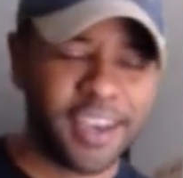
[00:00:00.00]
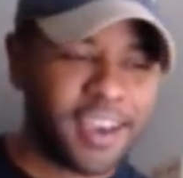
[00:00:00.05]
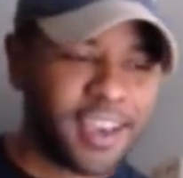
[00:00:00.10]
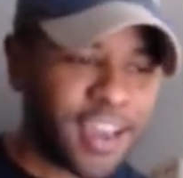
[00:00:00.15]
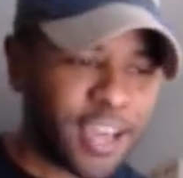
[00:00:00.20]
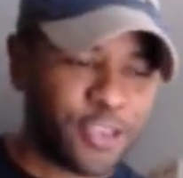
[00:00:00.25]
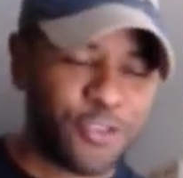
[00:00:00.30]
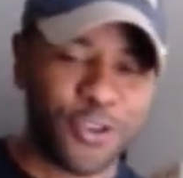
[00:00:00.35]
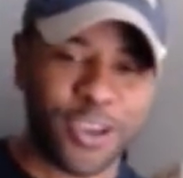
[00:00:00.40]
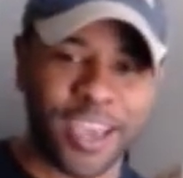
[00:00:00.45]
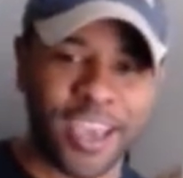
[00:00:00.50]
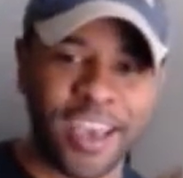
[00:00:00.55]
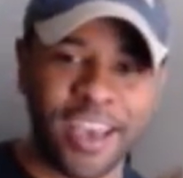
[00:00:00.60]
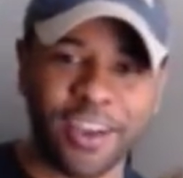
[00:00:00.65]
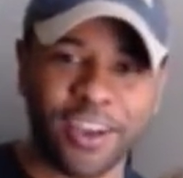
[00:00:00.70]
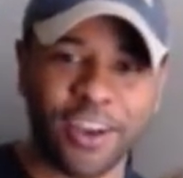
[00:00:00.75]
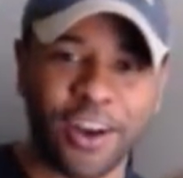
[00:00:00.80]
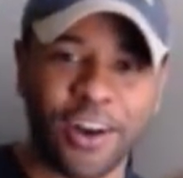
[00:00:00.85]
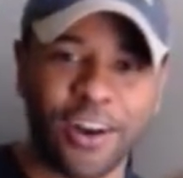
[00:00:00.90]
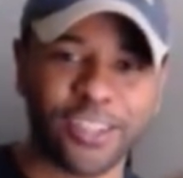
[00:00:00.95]
Like, you
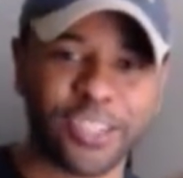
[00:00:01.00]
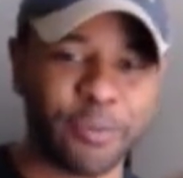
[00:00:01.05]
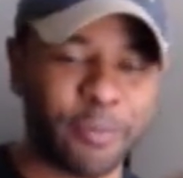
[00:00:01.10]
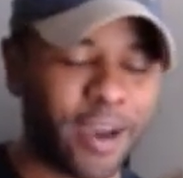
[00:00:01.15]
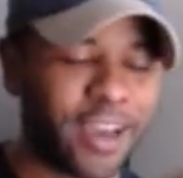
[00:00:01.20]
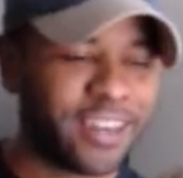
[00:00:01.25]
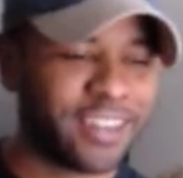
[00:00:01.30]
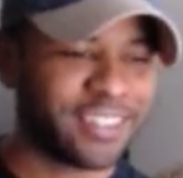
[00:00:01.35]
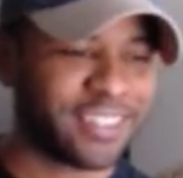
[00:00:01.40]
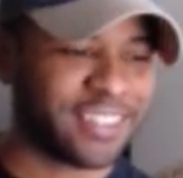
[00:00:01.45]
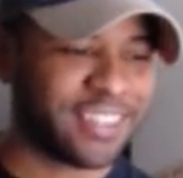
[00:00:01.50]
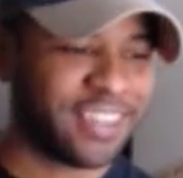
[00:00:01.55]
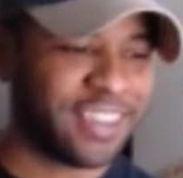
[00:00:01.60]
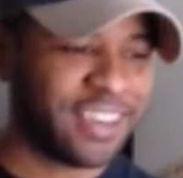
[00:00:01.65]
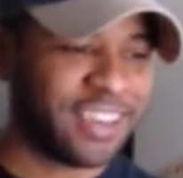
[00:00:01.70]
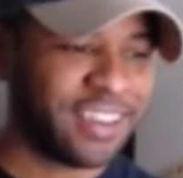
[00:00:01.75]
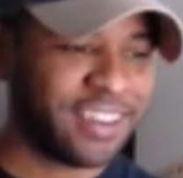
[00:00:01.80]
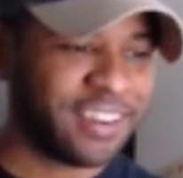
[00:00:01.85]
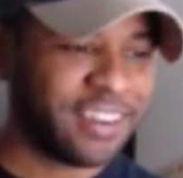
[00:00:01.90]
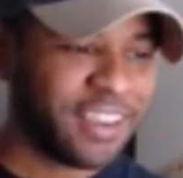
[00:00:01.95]
can't call somebody's
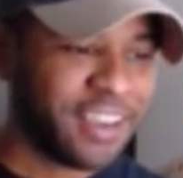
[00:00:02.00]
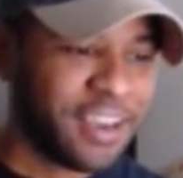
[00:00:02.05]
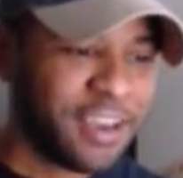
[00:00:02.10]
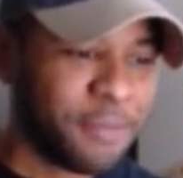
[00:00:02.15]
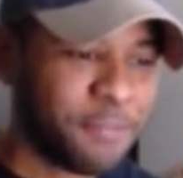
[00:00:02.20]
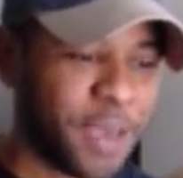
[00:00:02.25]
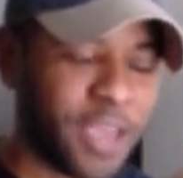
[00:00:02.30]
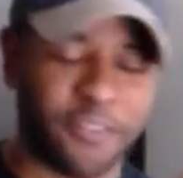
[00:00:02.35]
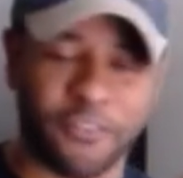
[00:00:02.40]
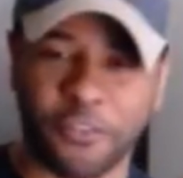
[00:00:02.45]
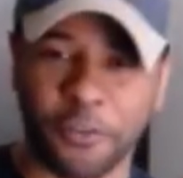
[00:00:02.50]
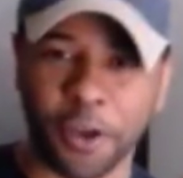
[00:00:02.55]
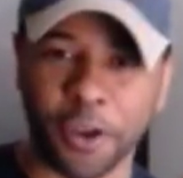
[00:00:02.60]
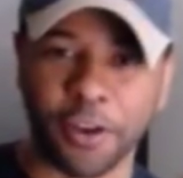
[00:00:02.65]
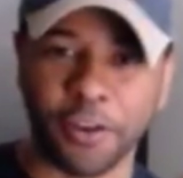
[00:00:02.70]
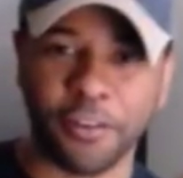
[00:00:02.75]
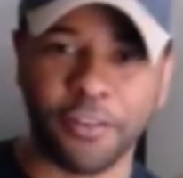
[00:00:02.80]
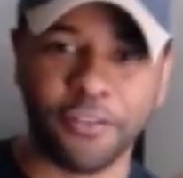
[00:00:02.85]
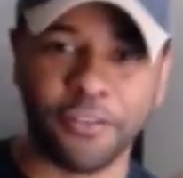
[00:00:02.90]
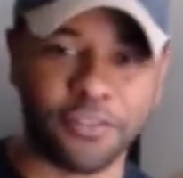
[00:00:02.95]
kid, make fun
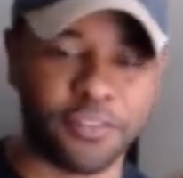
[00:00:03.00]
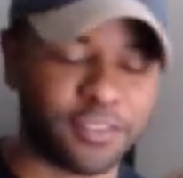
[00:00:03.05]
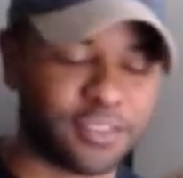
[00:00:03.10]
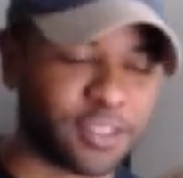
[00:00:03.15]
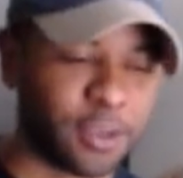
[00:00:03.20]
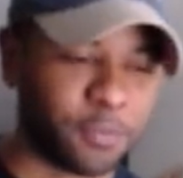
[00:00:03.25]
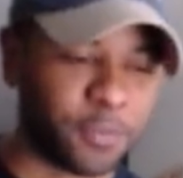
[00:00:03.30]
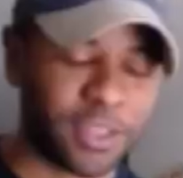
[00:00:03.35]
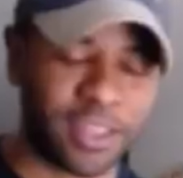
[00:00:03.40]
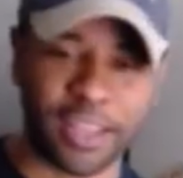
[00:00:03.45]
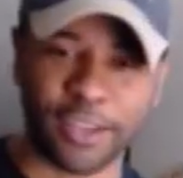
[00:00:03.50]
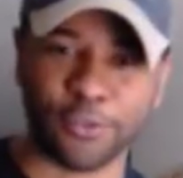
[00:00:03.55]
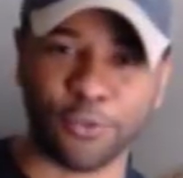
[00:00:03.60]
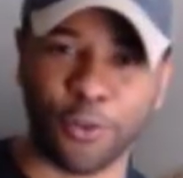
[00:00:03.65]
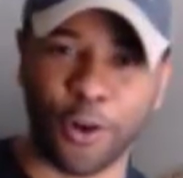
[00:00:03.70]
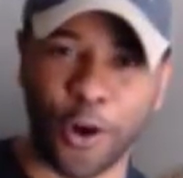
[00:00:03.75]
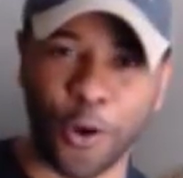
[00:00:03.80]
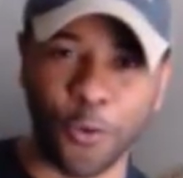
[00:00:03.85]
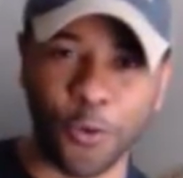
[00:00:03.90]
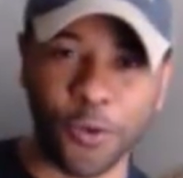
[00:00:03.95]
of something that's
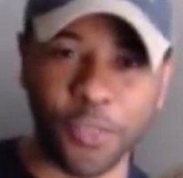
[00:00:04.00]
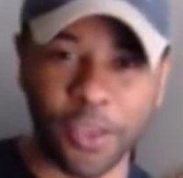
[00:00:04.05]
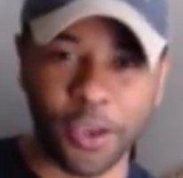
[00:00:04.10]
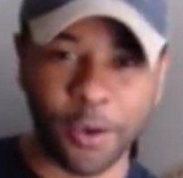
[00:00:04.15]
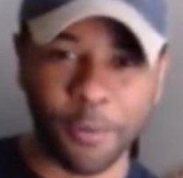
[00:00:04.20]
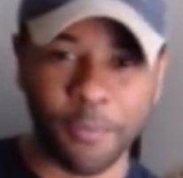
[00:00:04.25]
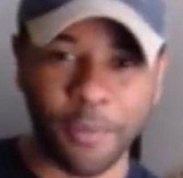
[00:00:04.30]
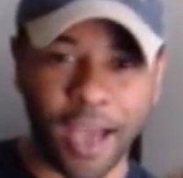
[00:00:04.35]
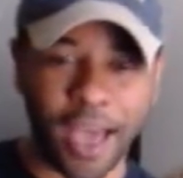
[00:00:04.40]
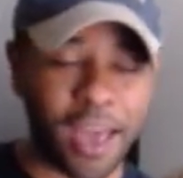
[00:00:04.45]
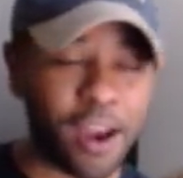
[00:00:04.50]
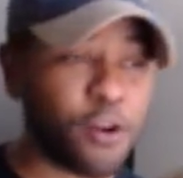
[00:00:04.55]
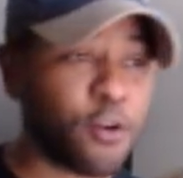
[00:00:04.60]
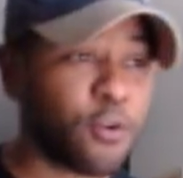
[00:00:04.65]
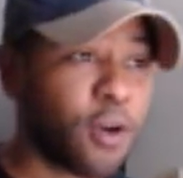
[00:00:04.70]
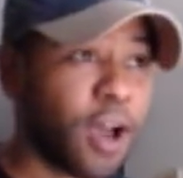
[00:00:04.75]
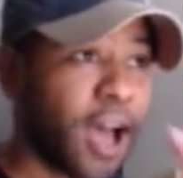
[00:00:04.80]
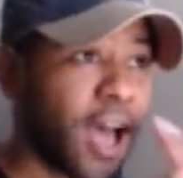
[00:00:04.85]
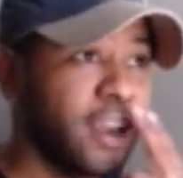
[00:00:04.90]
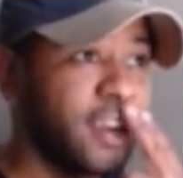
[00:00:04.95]
wrong with them."
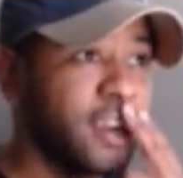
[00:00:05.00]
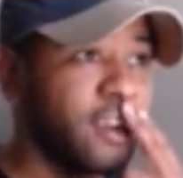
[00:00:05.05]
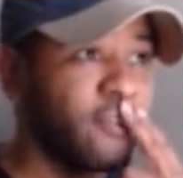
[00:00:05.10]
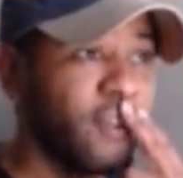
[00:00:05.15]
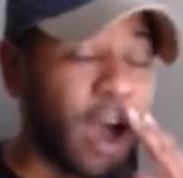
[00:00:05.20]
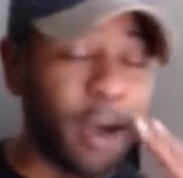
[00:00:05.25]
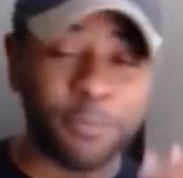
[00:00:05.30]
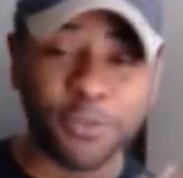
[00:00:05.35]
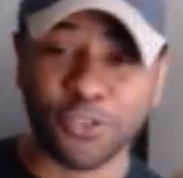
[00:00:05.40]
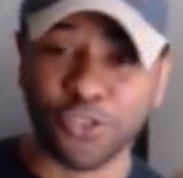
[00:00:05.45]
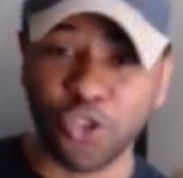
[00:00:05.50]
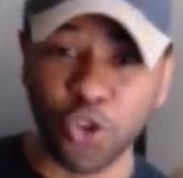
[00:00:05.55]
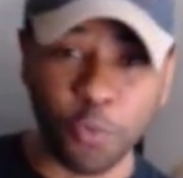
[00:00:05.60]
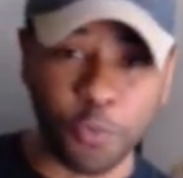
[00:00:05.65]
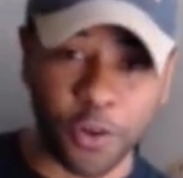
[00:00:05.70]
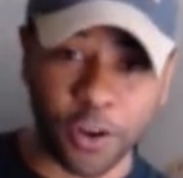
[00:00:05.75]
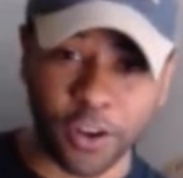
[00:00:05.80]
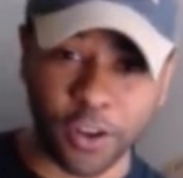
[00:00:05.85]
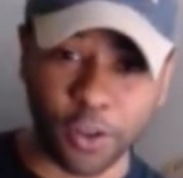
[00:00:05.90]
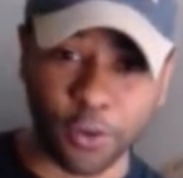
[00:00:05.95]
I'm
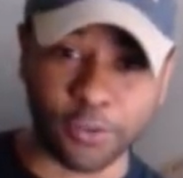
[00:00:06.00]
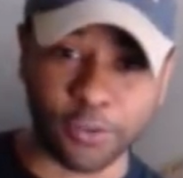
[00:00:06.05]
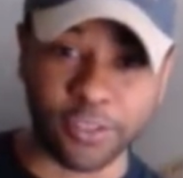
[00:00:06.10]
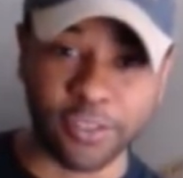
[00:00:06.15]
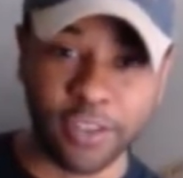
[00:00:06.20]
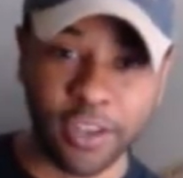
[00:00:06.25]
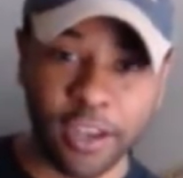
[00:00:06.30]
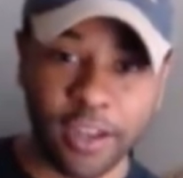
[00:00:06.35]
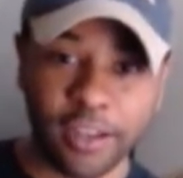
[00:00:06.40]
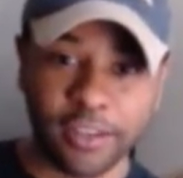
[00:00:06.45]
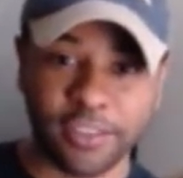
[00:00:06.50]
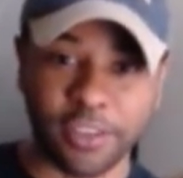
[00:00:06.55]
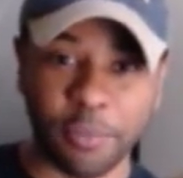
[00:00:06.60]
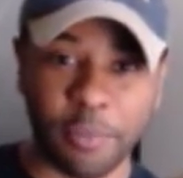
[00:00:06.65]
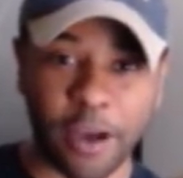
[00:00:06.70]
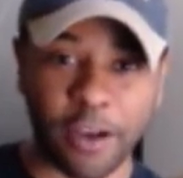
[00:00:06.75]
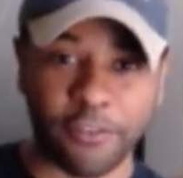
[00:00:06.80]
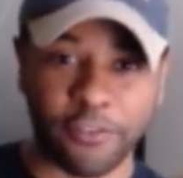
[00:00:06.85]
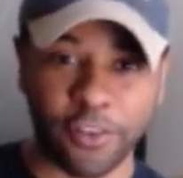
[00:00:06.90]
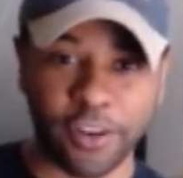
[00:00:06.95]
super close to
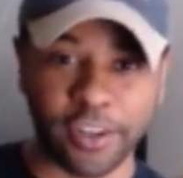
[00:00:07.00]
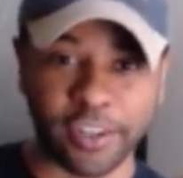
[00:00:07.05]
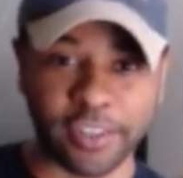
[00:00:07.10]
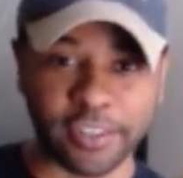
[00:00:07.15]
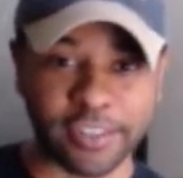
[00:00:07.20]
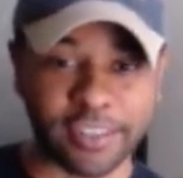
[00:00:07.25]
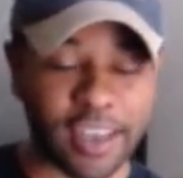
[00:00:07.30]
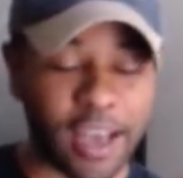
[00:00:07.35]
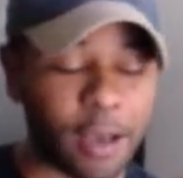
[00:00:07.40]
my friends.